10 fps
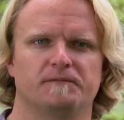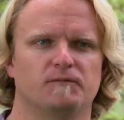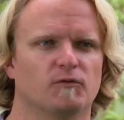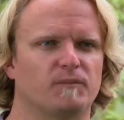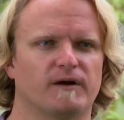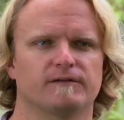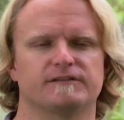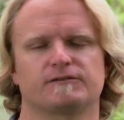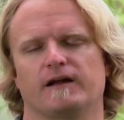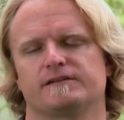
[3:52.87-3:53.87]
we're
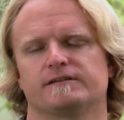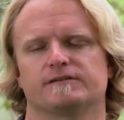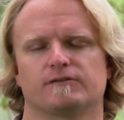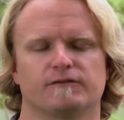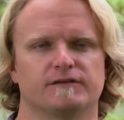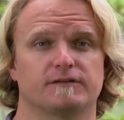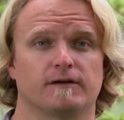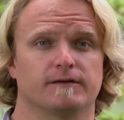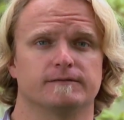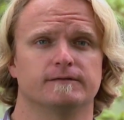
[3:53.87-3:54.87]
barely scratching the surface
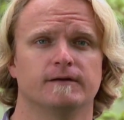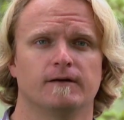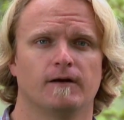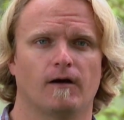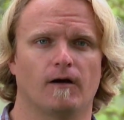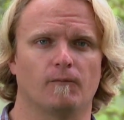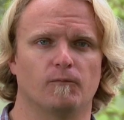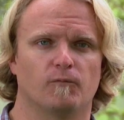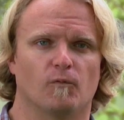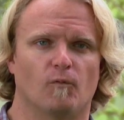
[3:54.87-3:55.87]
on, on
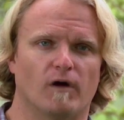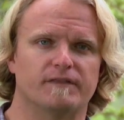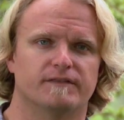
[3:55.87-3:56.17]
what